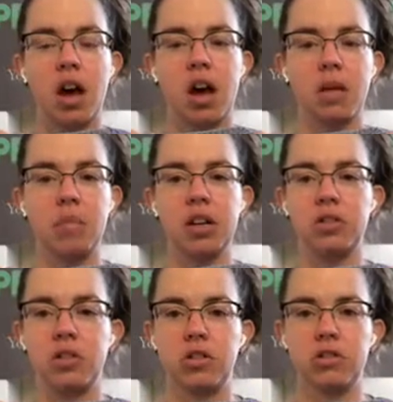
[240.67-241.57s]
My
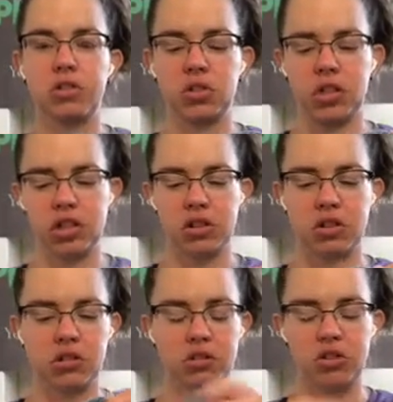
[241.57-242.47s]
daughters think
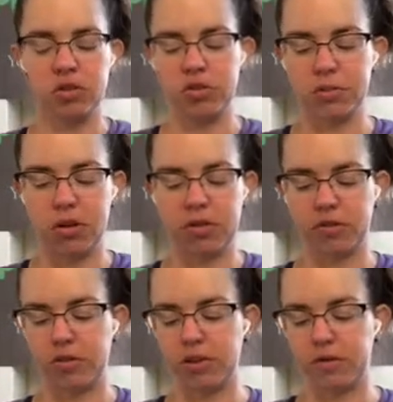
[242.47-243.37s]
they're too small for
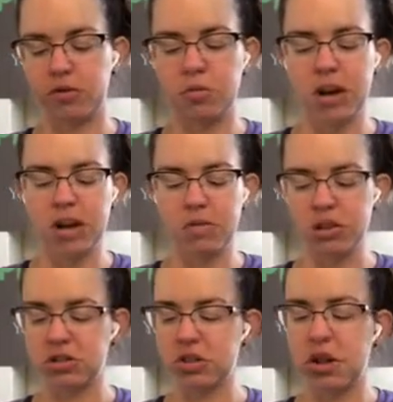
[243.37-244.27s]
full body
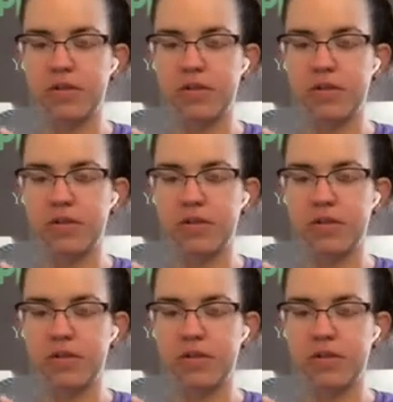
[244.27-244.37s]
washcloths,